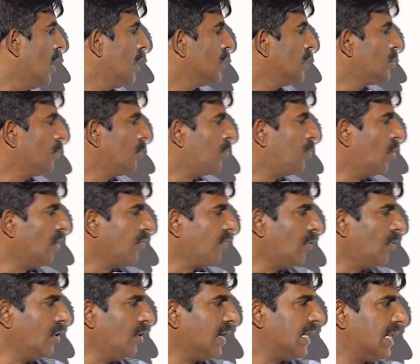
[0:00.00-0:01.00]
So,
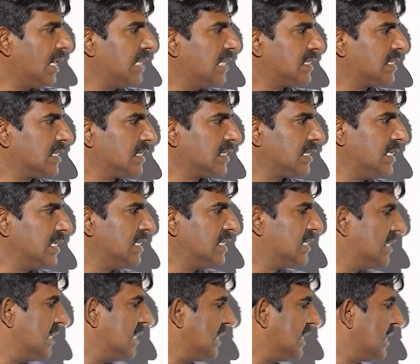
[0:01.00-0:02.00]
portfolio analysis is
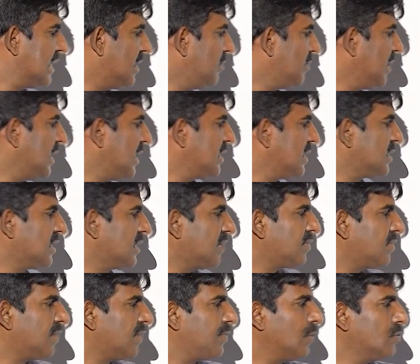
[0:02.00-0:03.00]
the determination
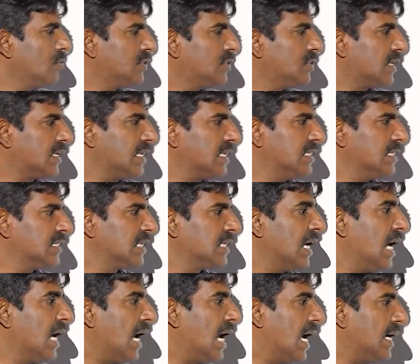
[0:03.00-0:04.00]
of the future risk
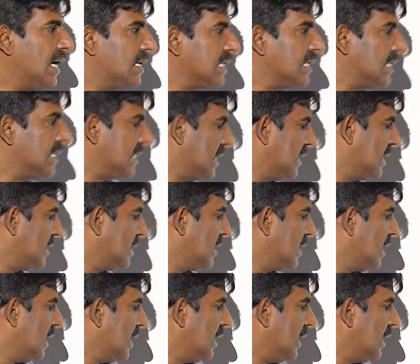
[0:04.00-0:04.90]
and return